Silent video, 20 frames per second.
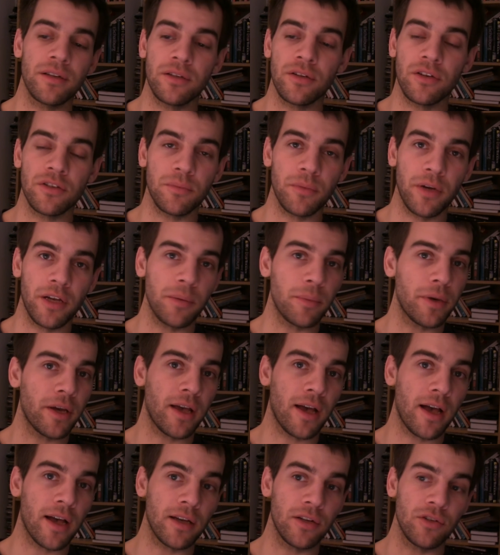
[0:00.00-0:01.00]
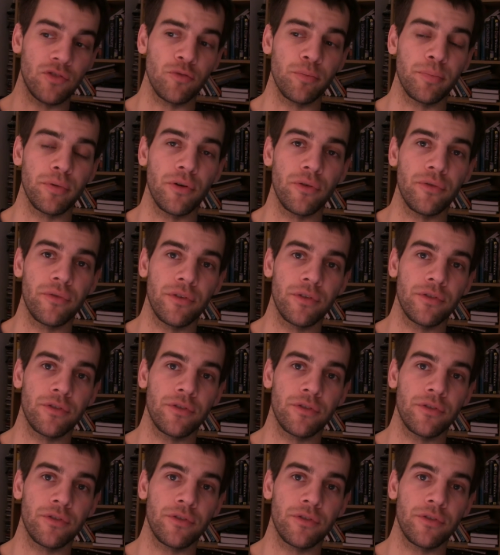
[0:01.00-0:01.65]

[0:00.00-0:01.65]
it doesn't matter. My car can do both.